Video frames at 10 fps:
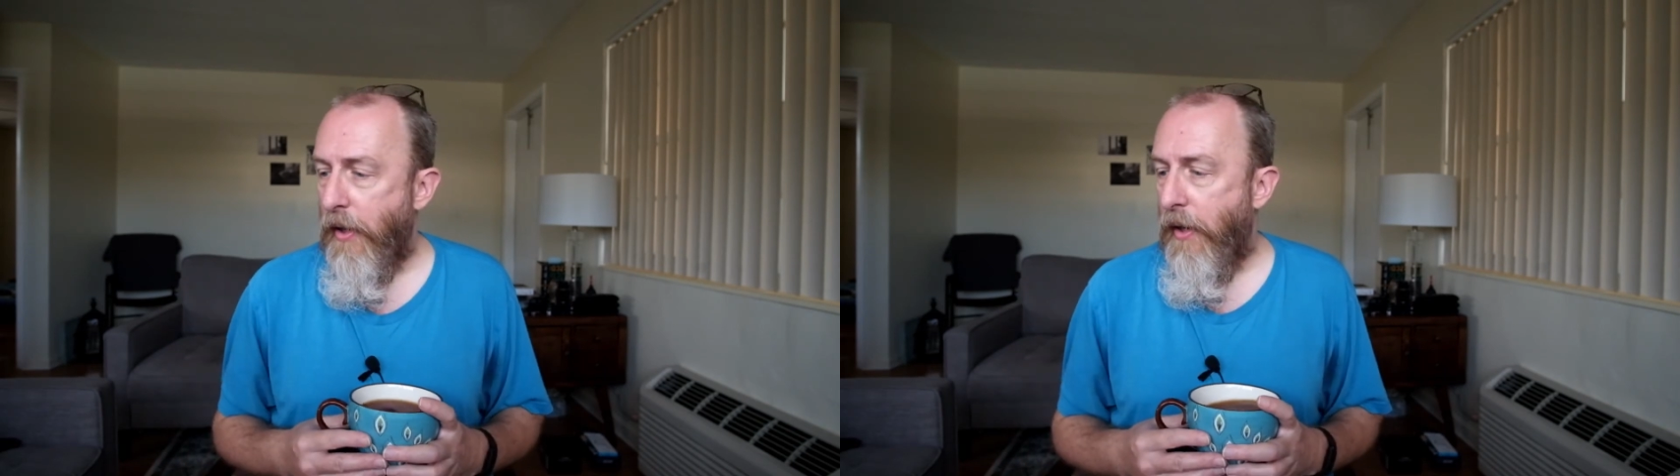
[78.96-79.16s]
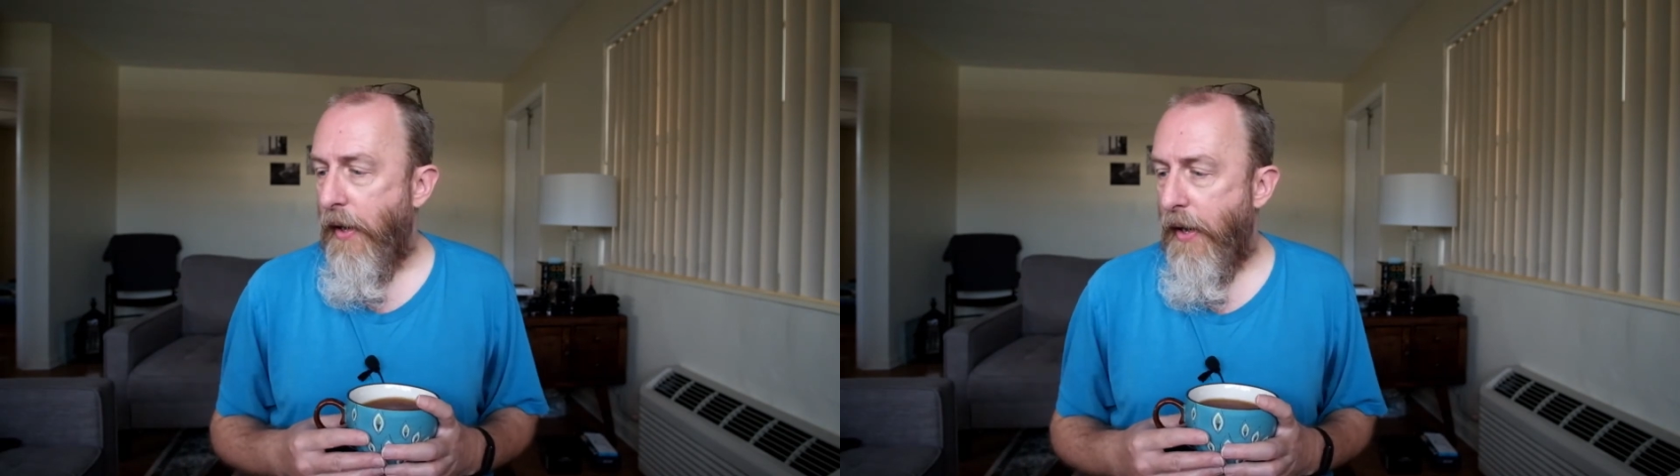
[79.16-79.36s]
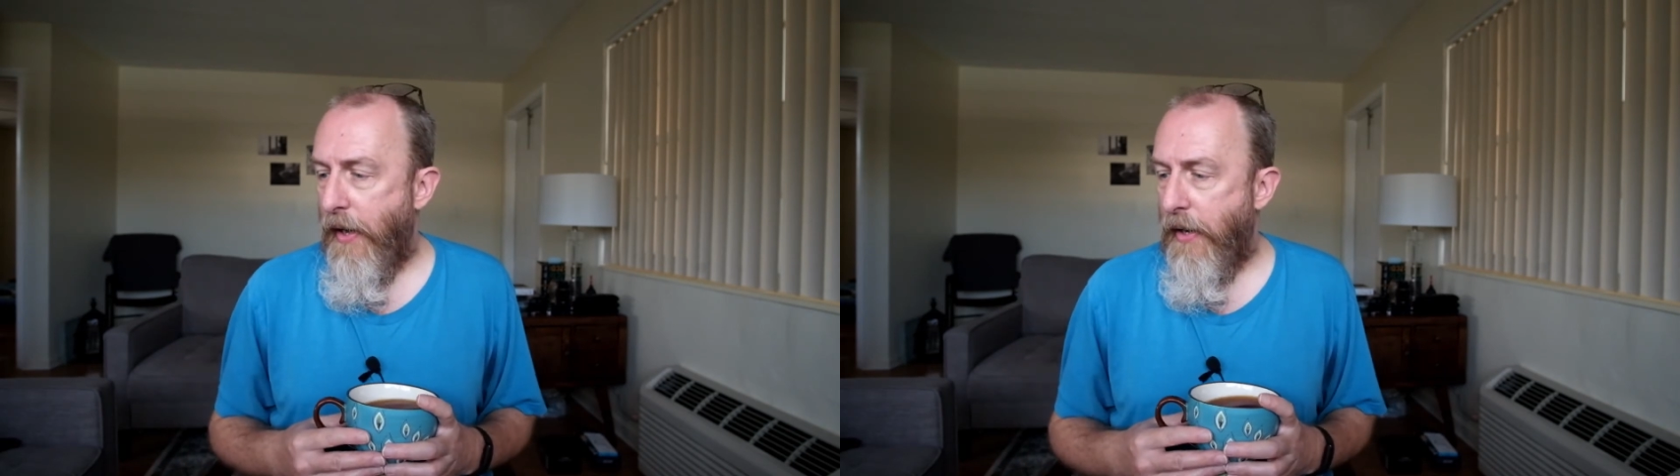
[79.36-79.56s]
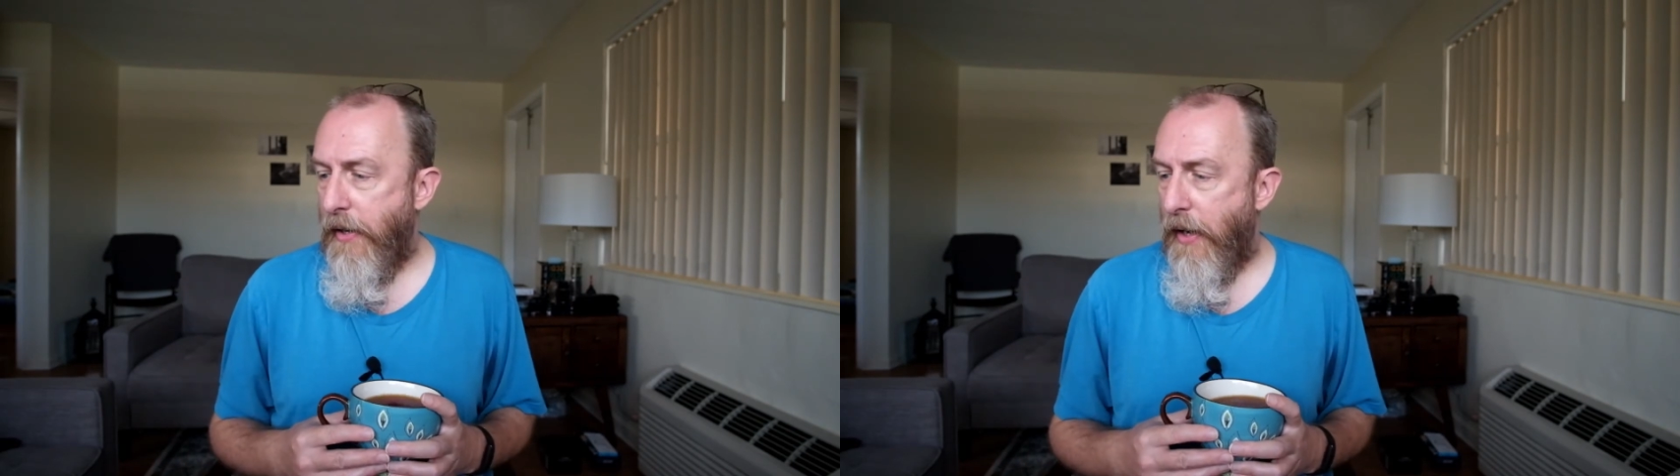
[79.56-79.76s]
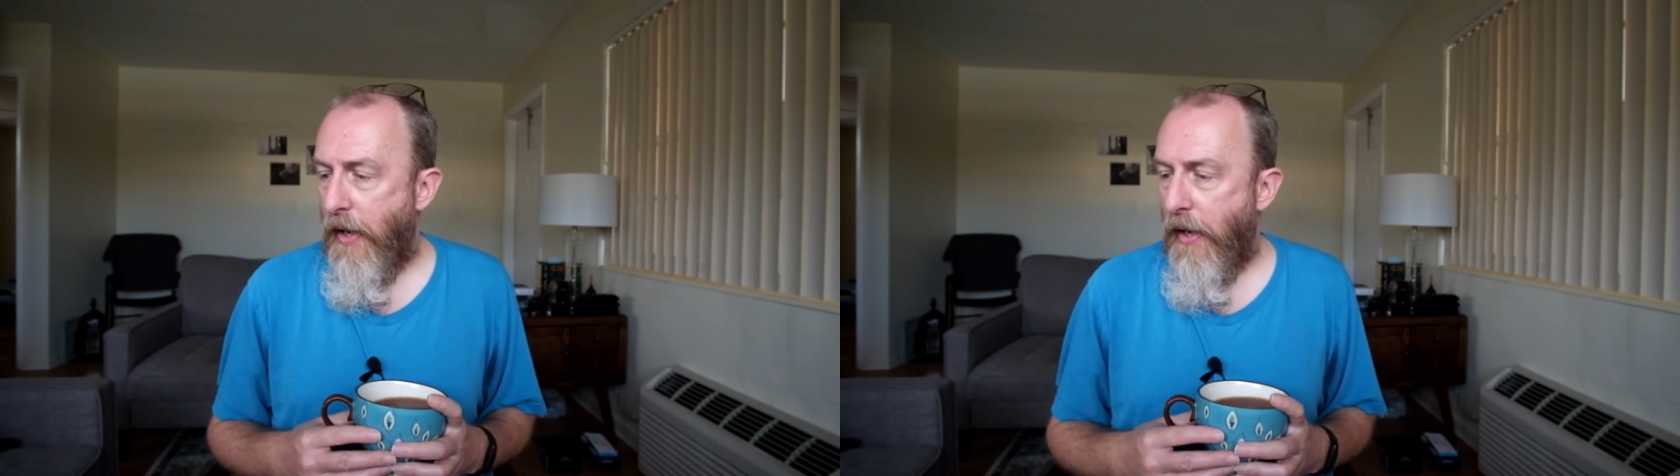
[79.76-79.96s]

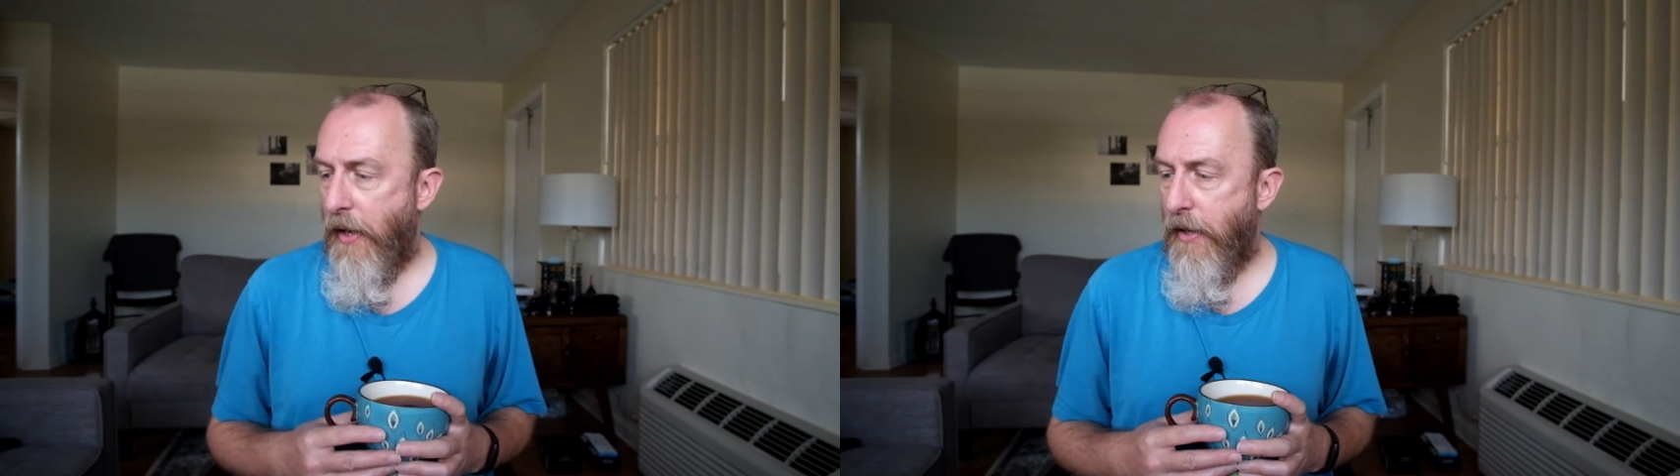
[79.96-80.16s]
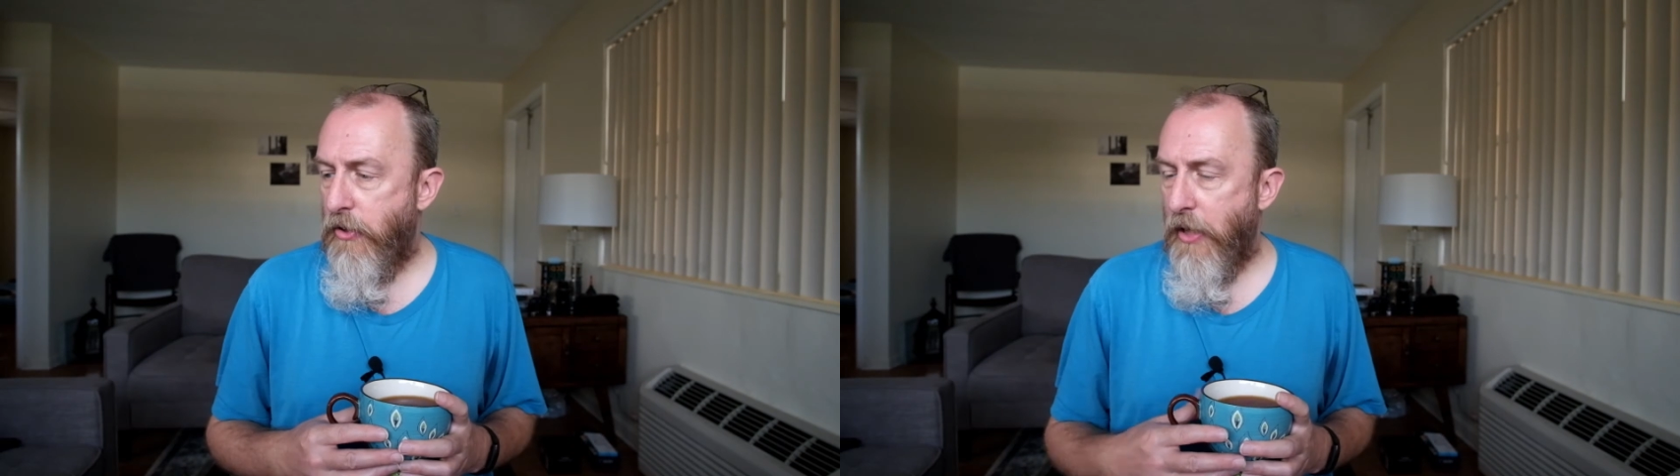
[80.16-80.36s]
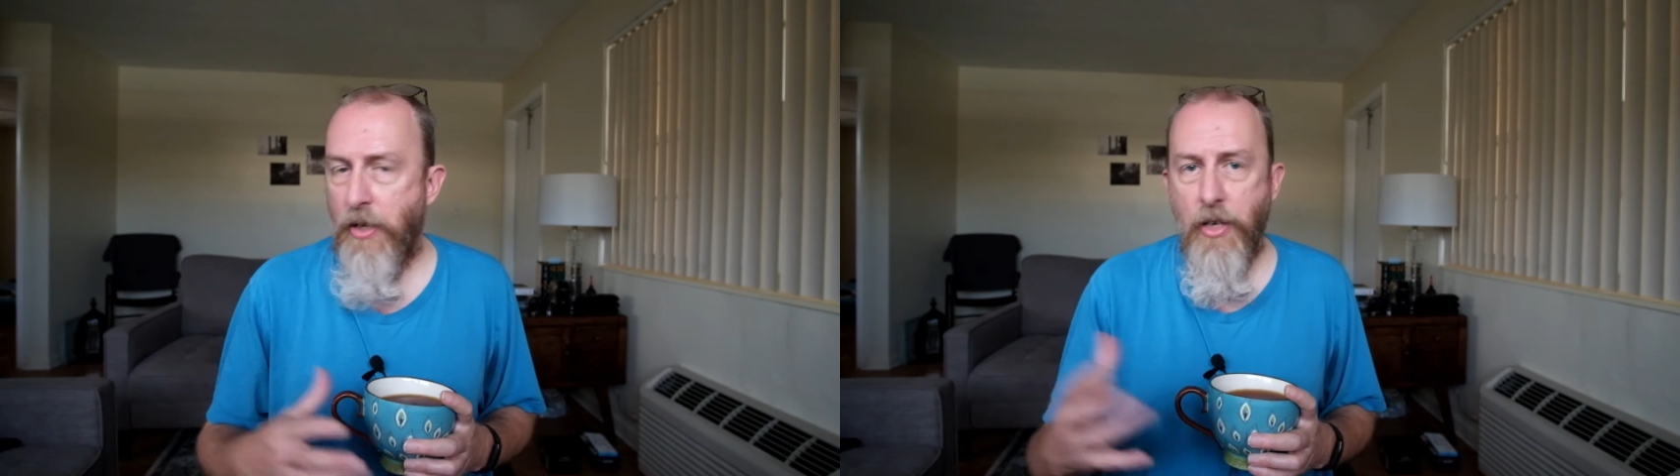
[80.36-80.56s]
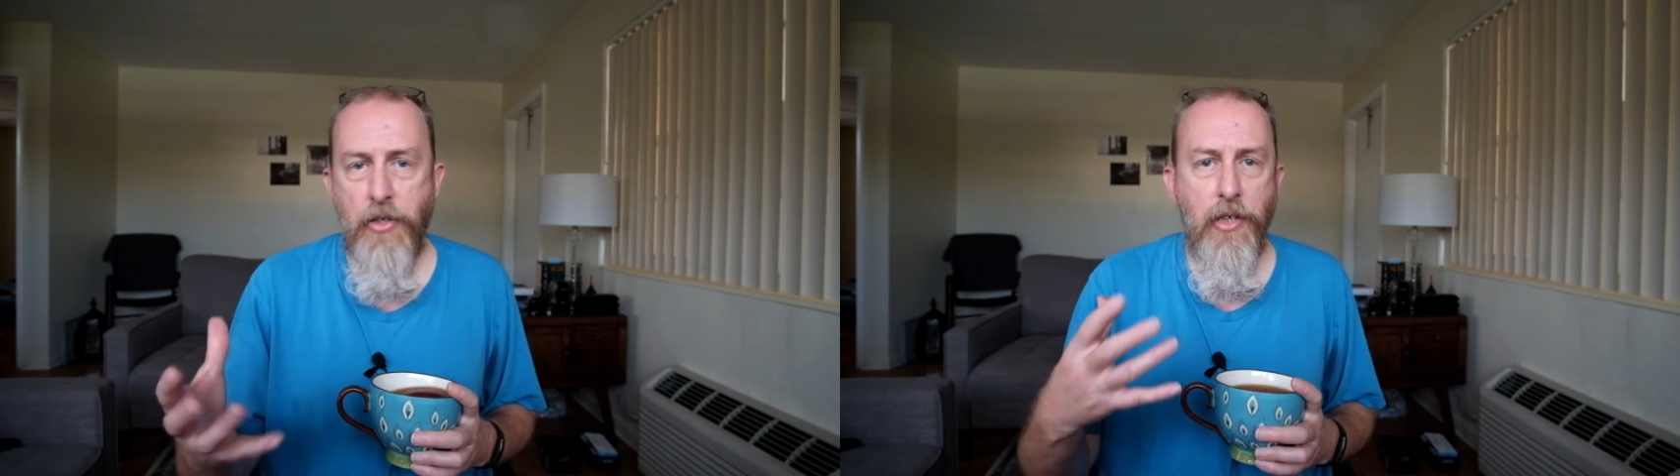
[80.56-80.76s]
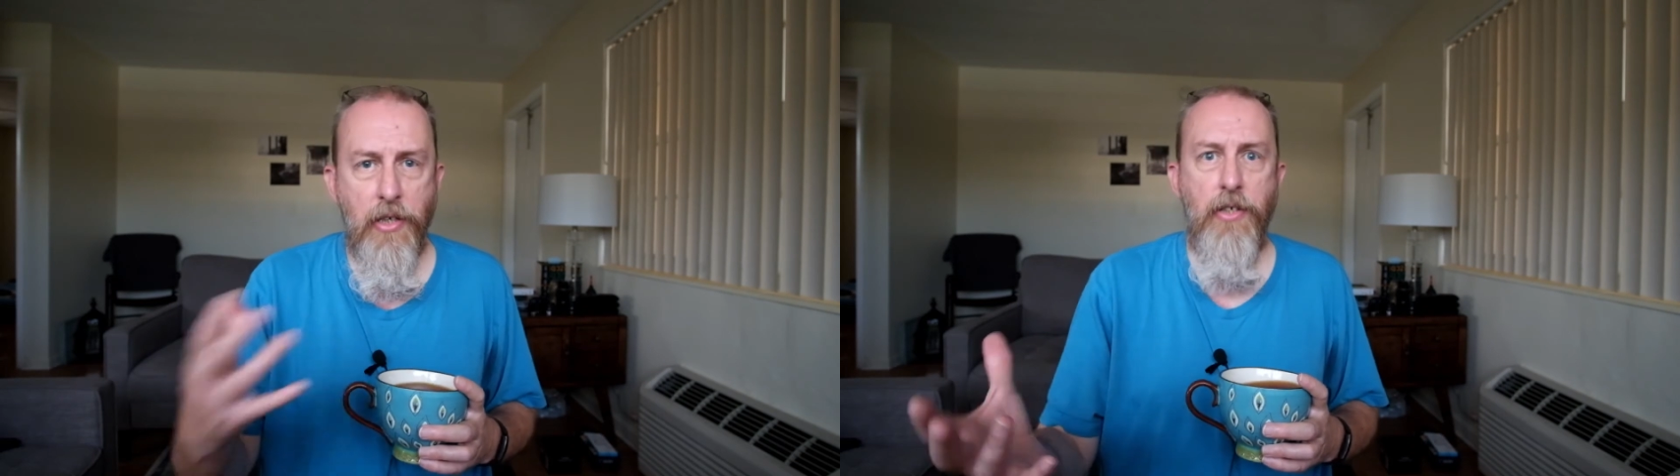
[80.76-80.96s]
And Jane
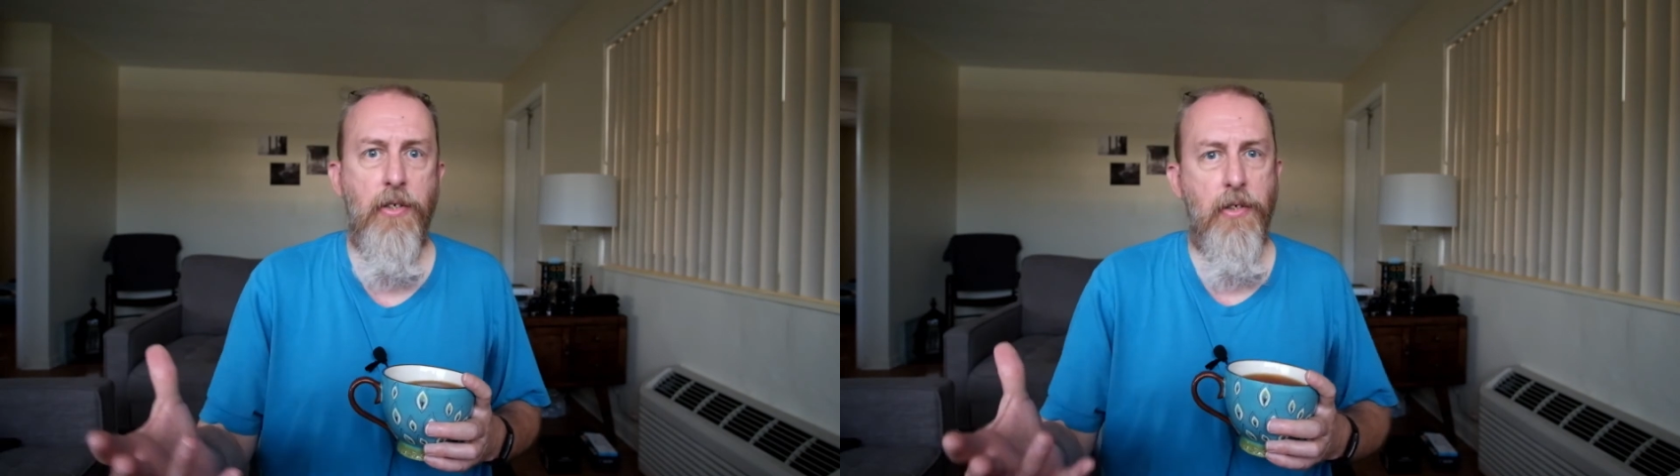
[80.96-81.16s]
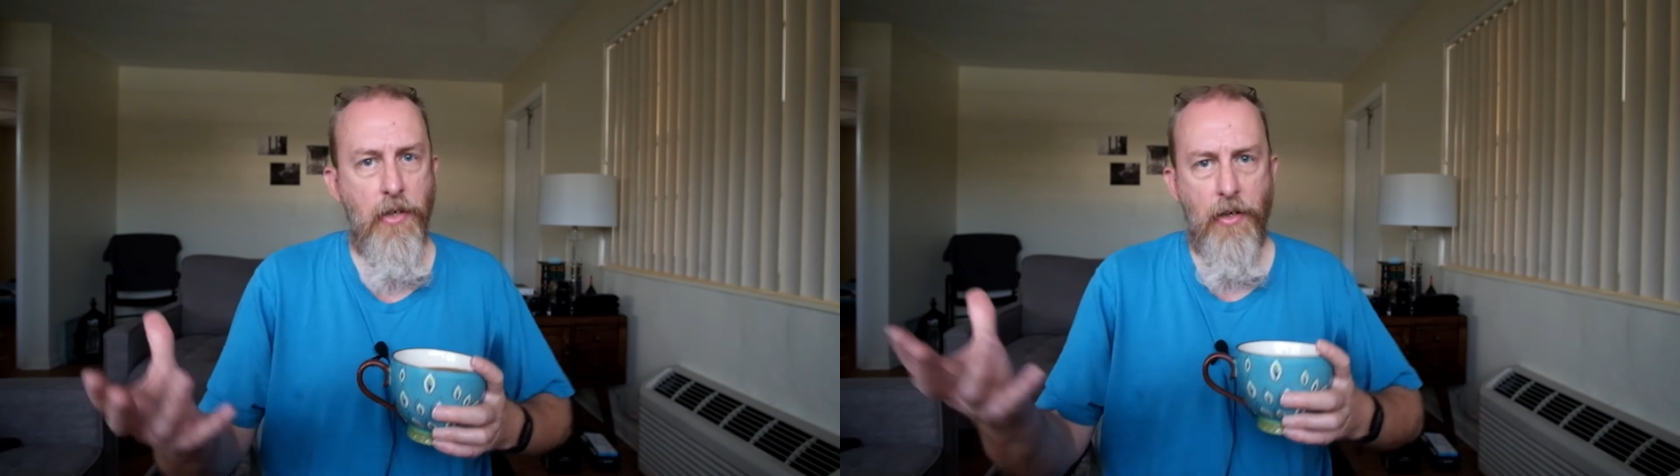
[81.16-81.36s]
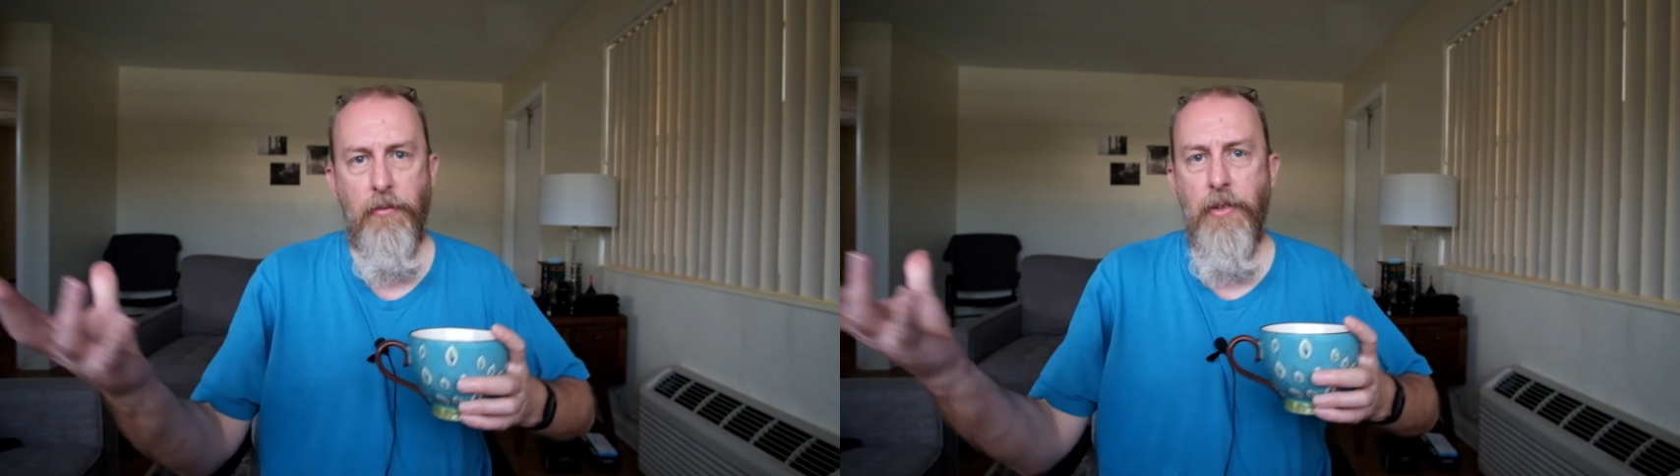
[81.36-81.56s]
Austen is, you know,